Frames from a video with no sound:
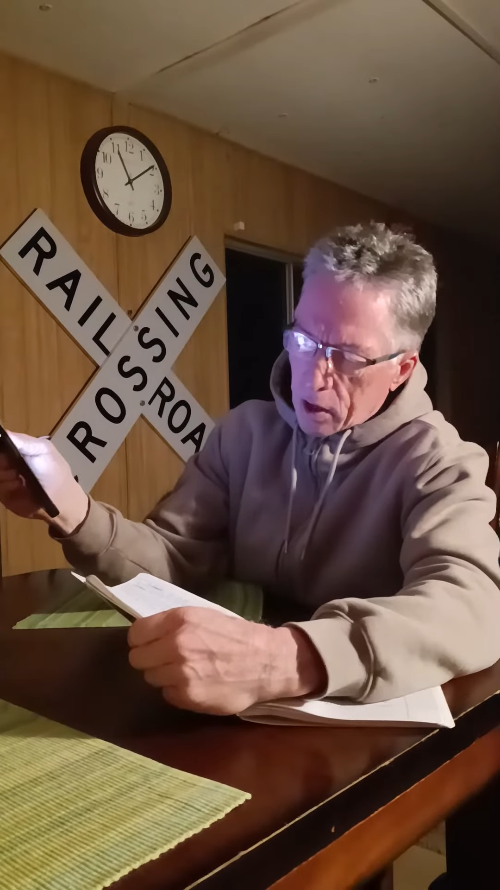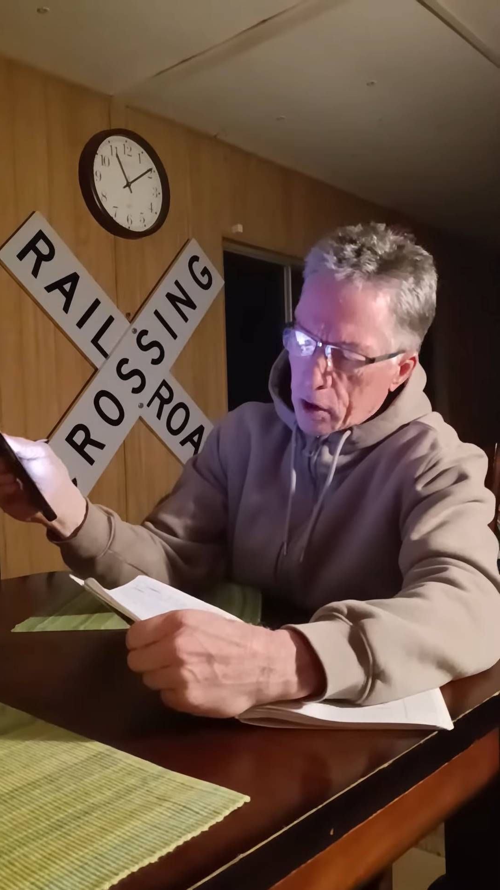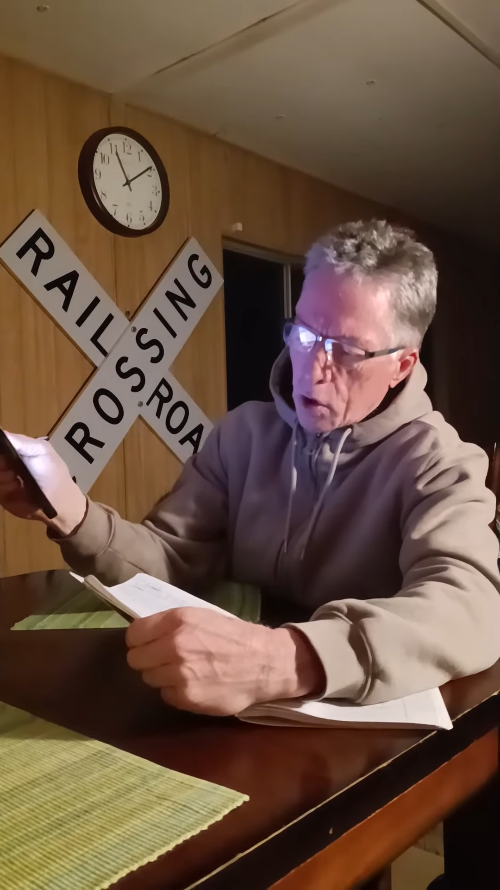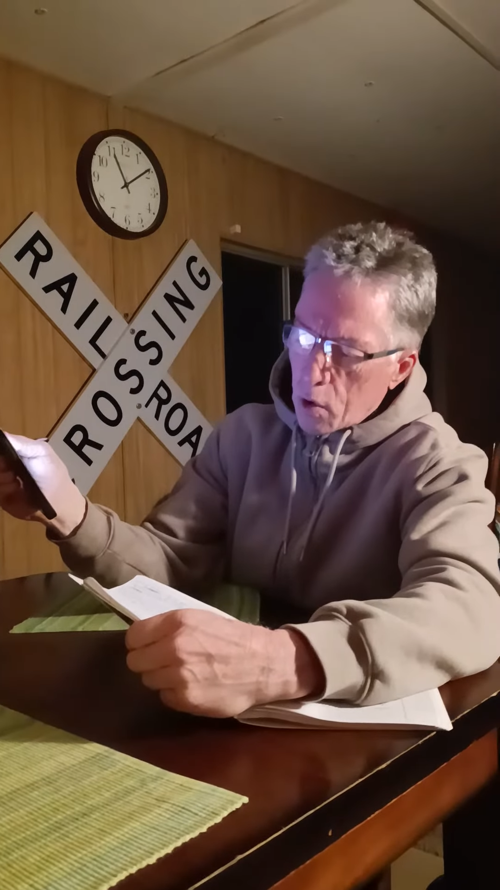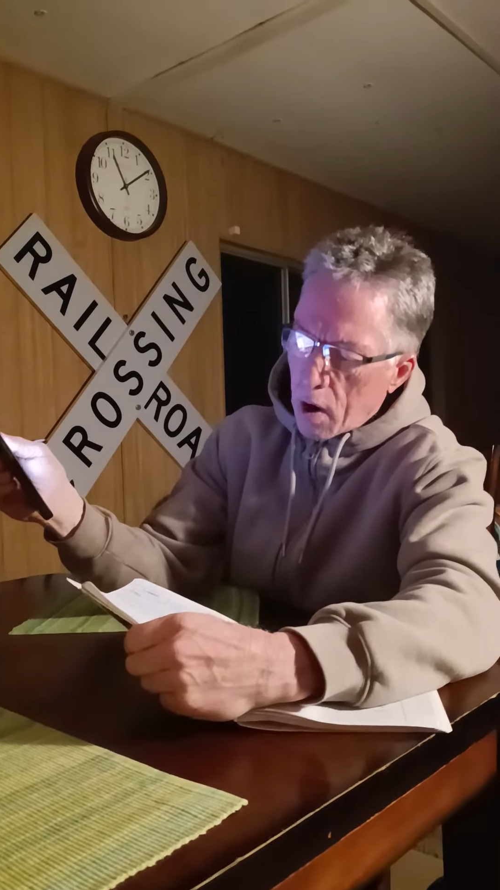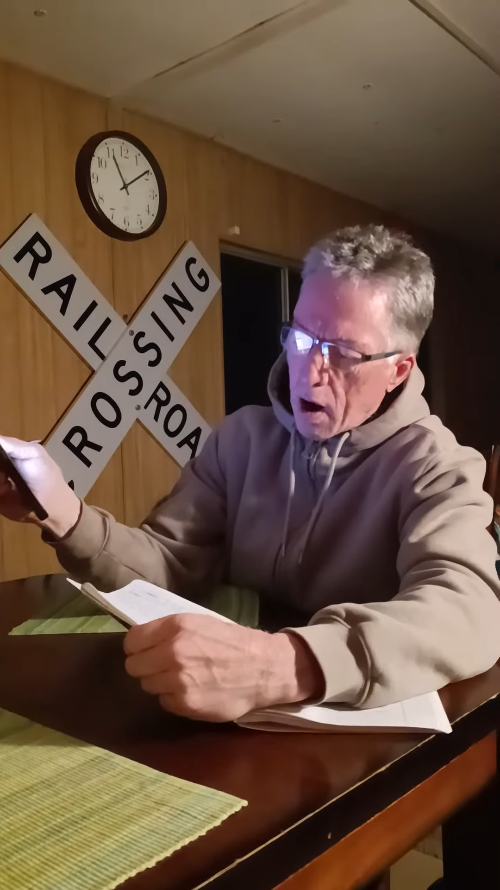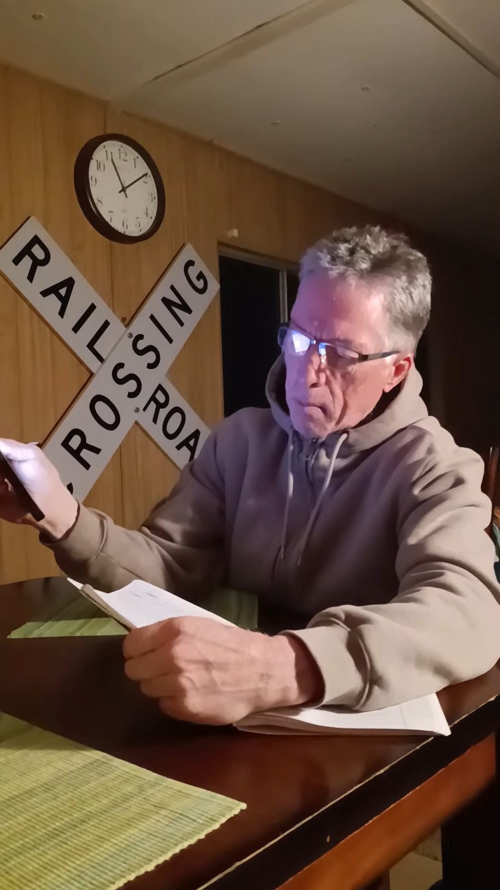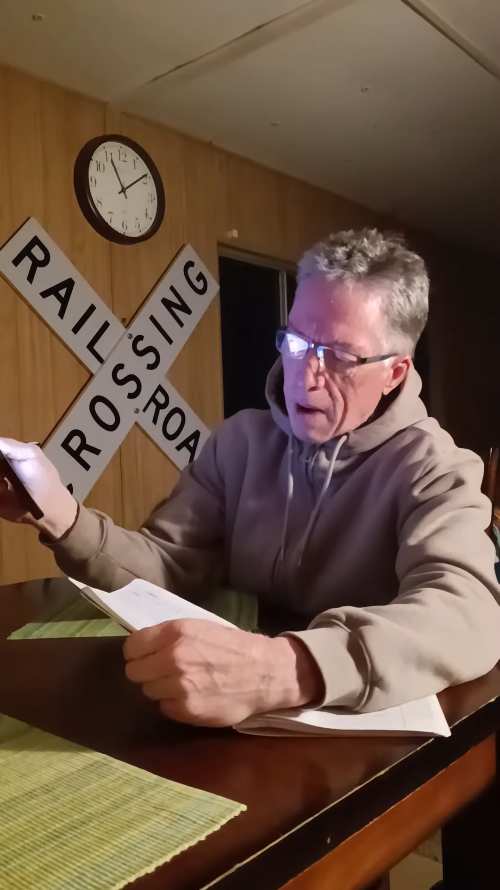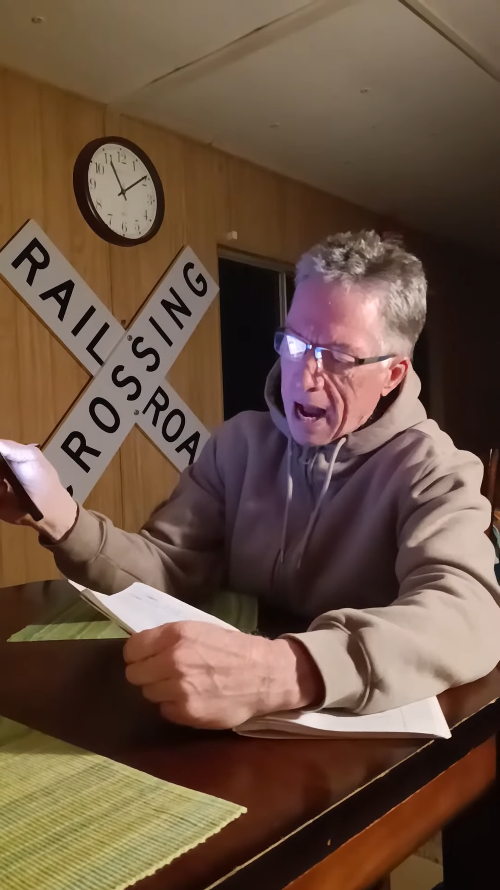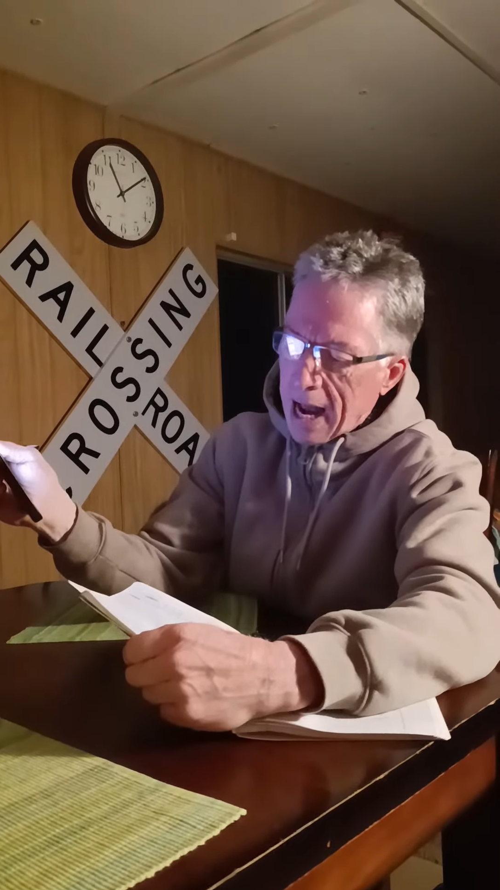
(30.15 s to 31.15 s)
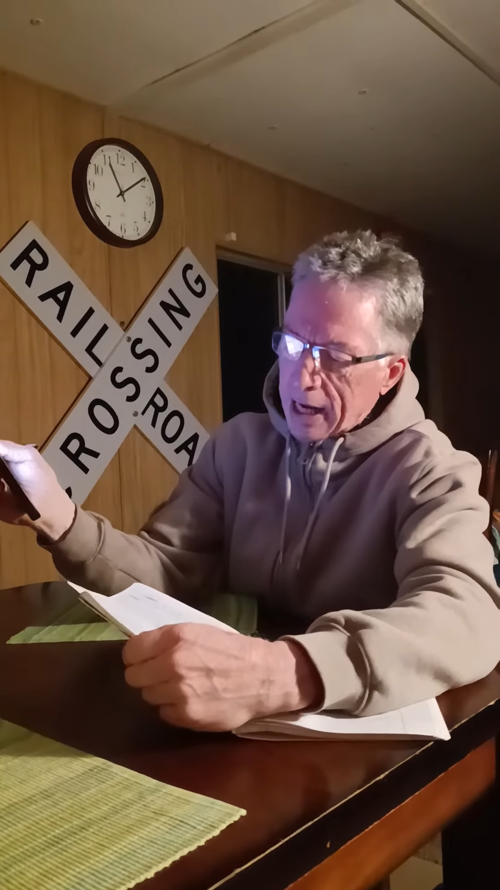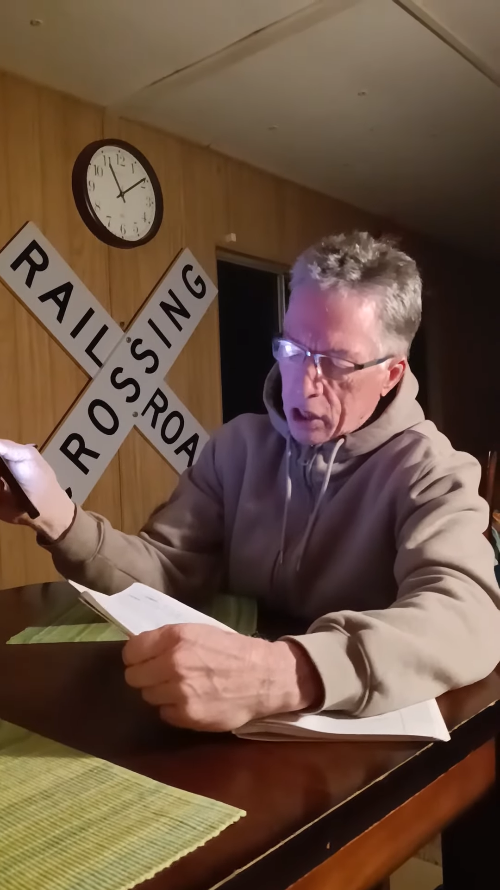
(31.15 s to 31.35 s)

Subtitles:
you are my